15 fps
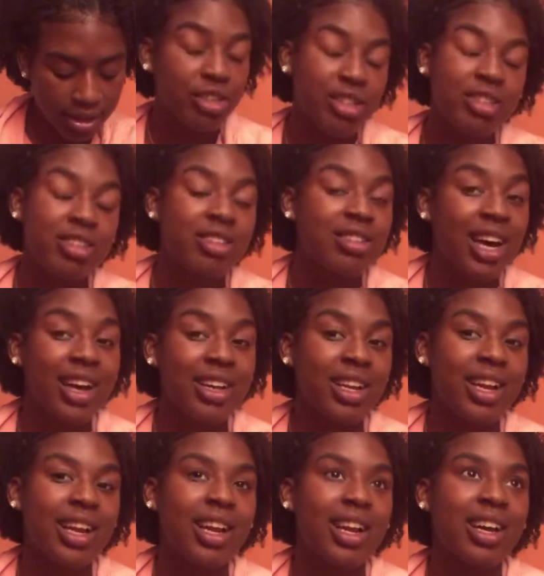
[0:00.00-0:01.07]
Just is not
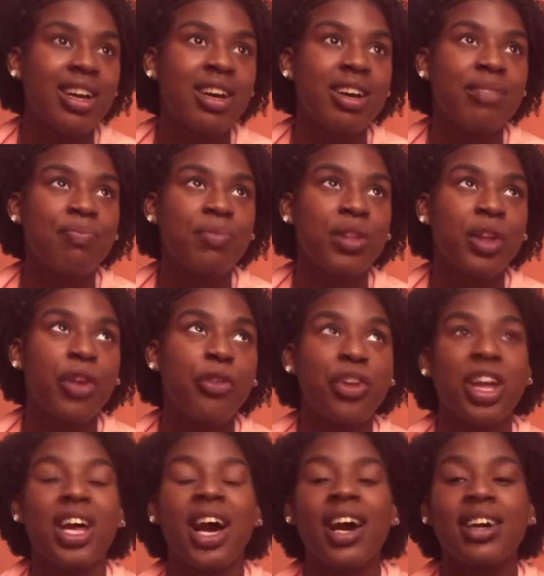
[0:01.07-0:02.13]
like a
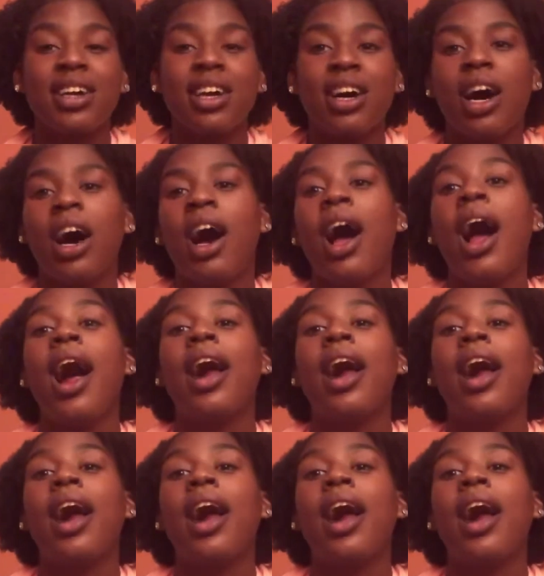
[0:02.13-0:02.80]
Rihanna